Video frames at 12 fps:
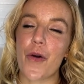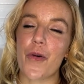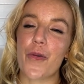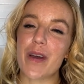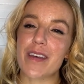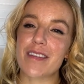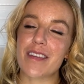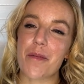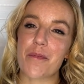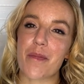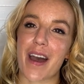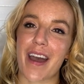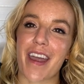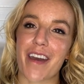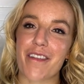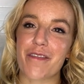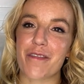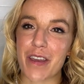with
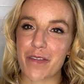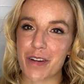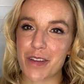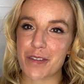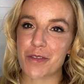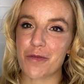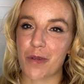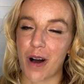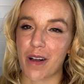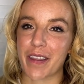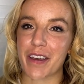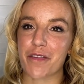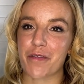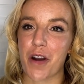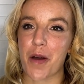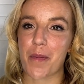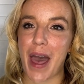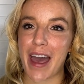my favorite new wallet
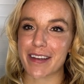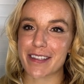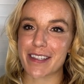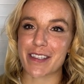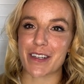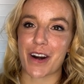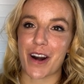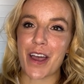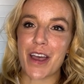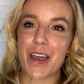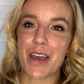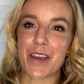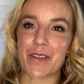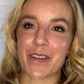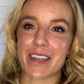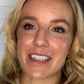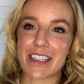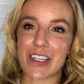from Ekster. You
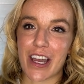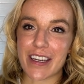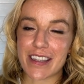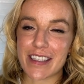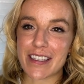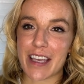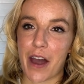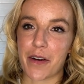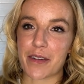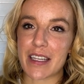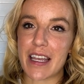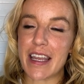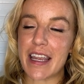guys check this out.